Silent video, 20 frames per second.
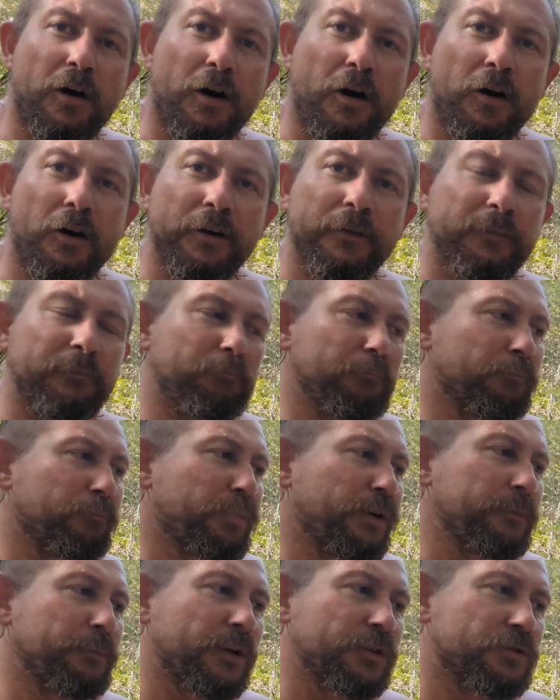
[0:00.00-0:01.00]
on
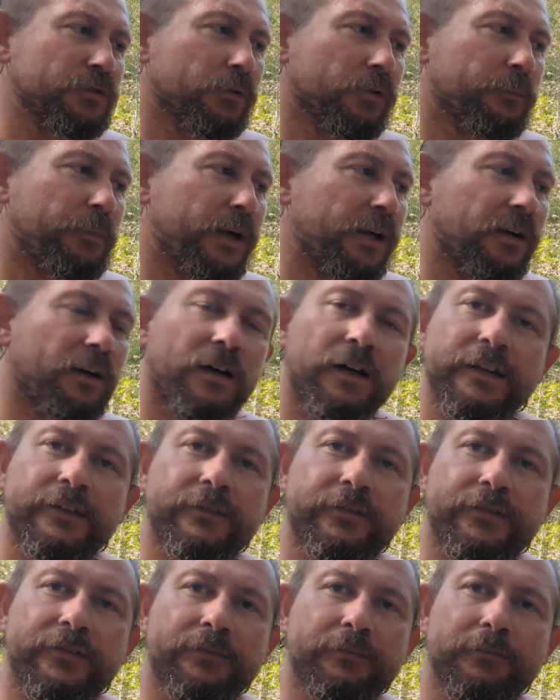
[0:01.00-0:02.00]
pretty much all of my
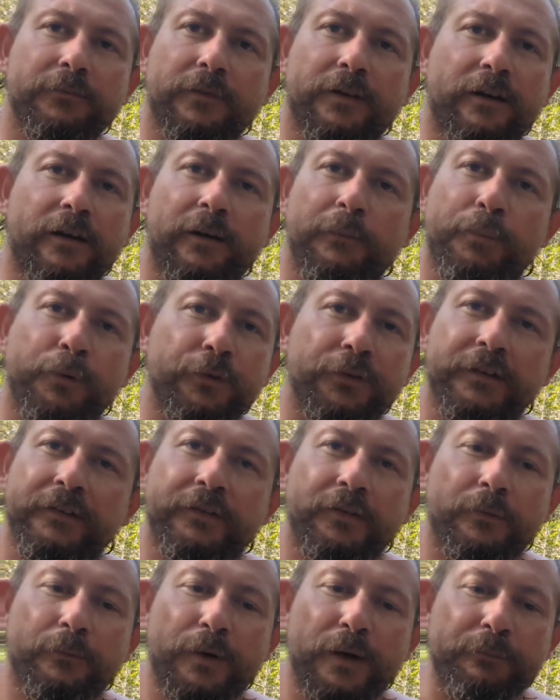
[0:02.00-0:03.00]
hikes, I put
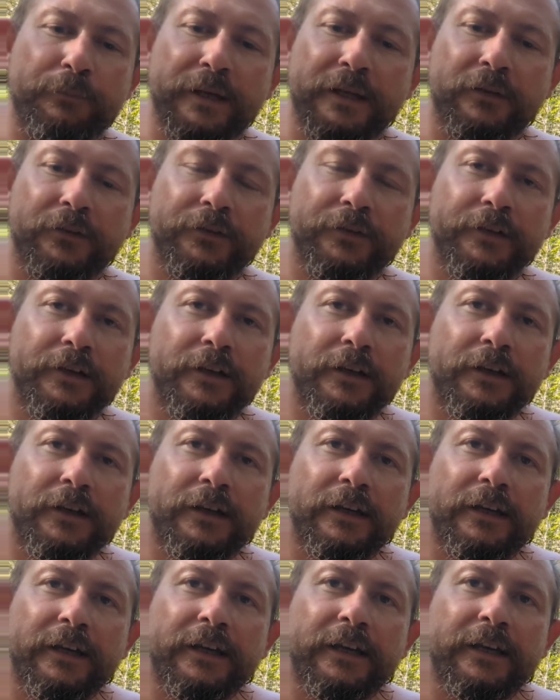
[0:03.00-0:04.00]
this on my belt.
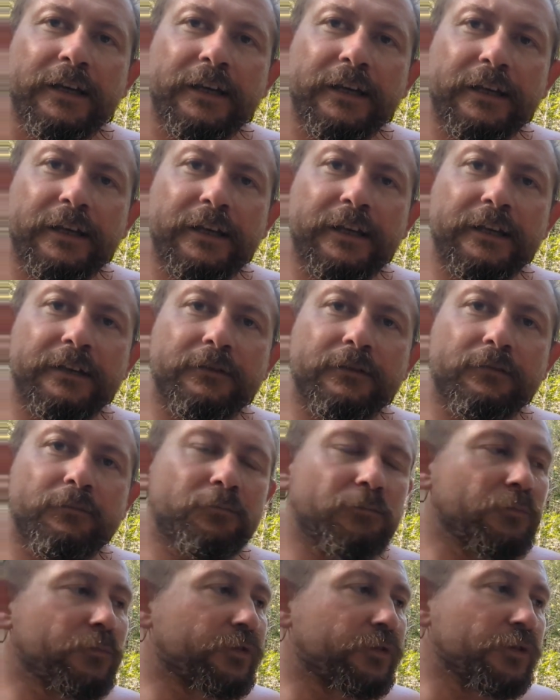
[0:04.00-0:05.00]

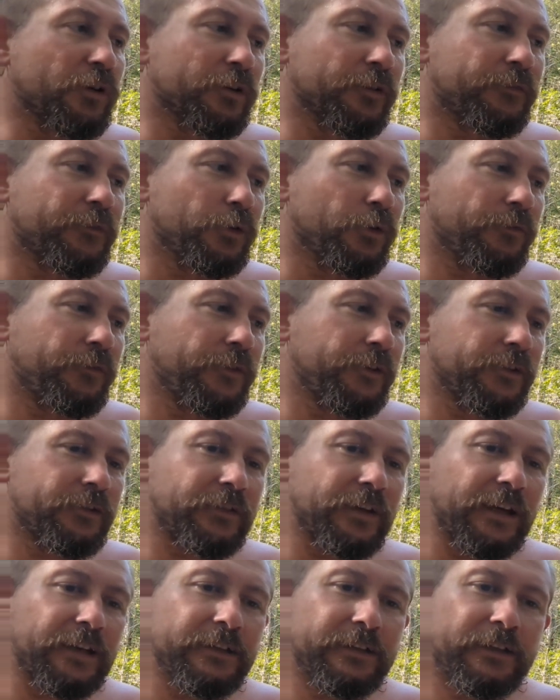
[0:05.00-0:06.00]
It's not a full first
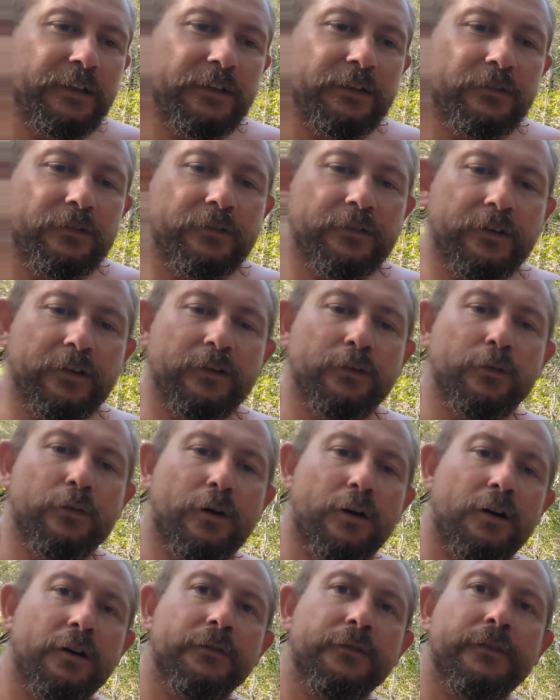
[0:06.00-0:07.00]
aid kit, so
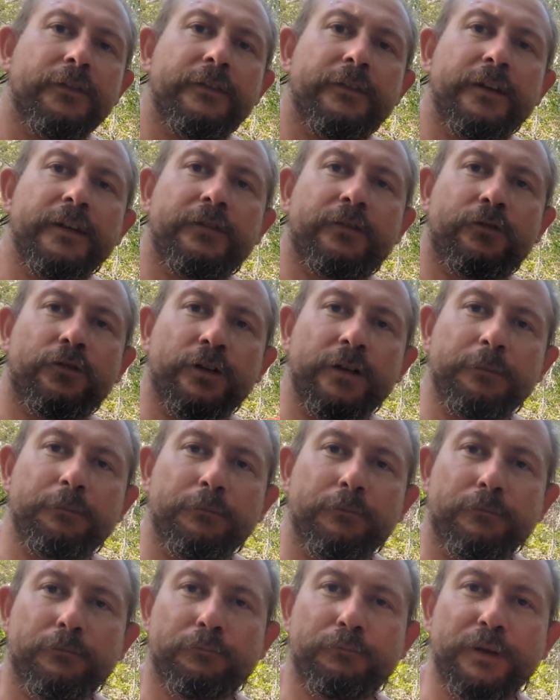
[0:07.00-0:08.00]
on this trip,
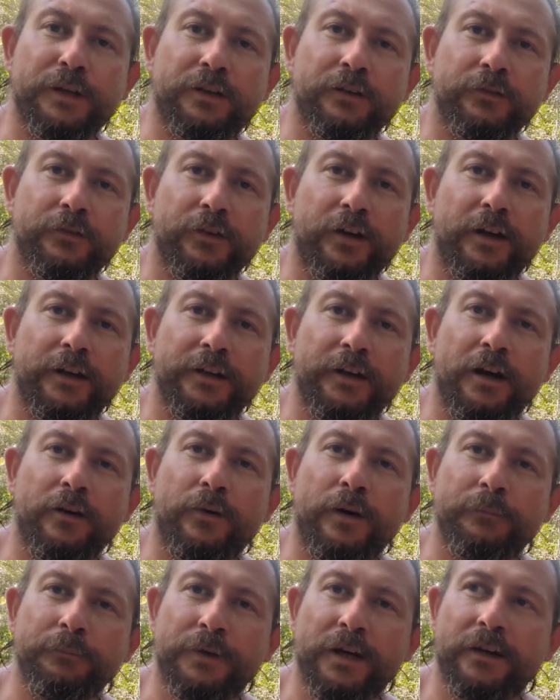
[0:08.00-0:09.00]
because I know
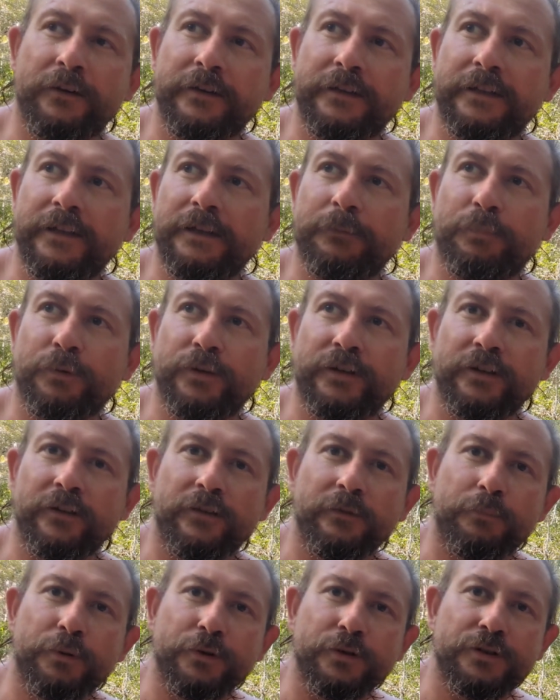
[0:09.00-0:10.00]
I'm going deeper into
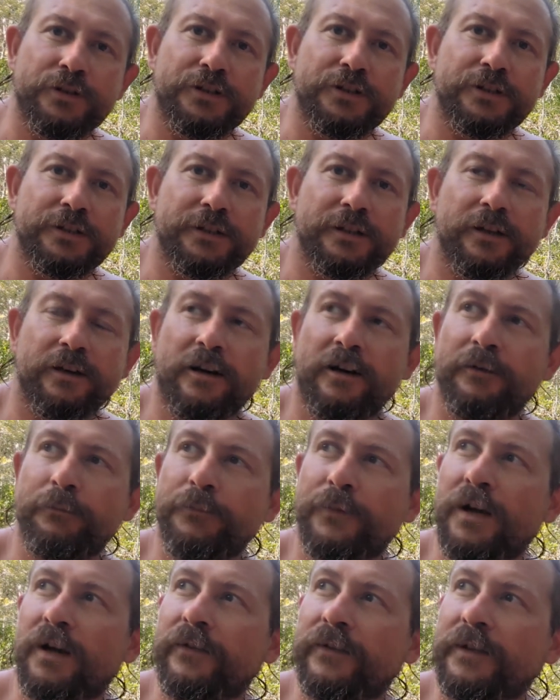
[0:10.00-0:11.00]
the bush, I'm
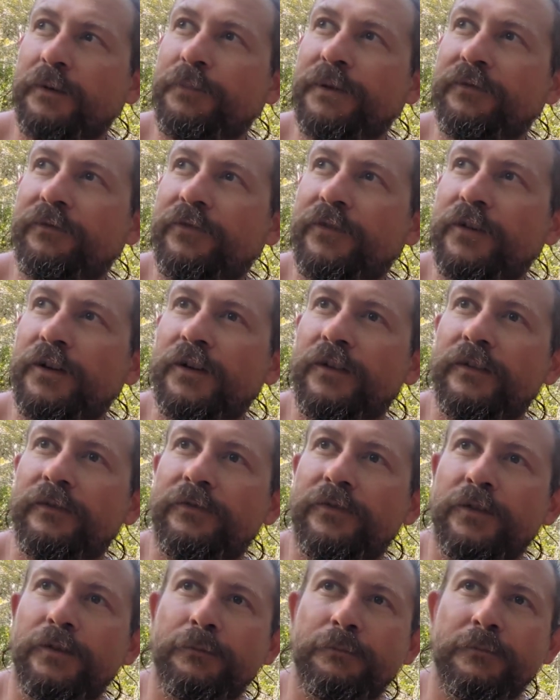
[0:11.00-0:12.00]
going a bit further
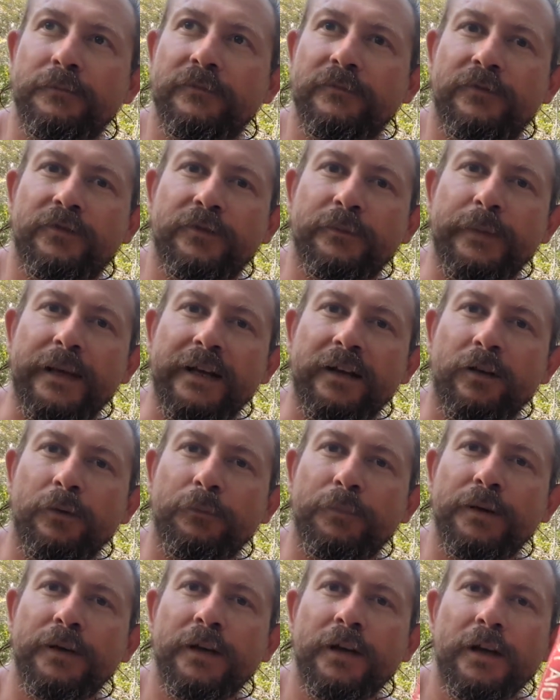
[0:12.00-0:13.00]
from
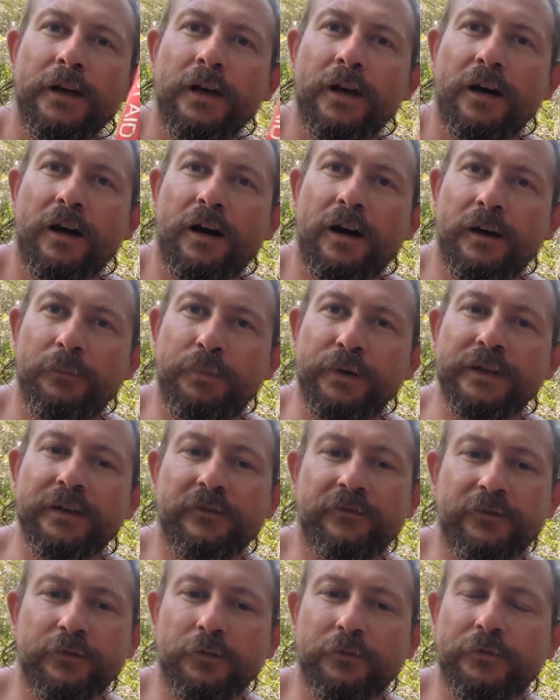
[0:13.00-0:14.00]
help, I bring a
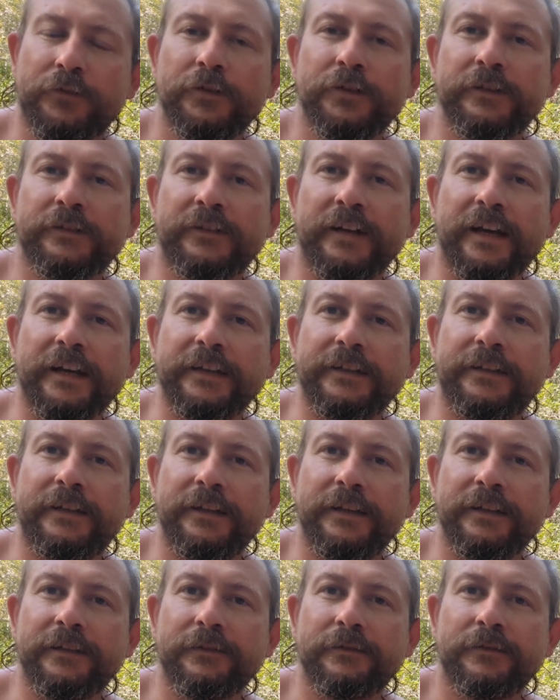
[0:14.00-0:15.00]
full first aid
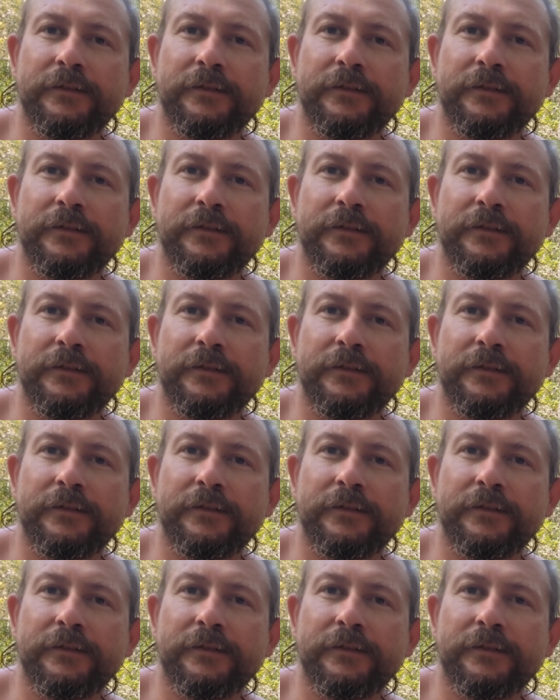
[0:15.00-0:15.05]
kit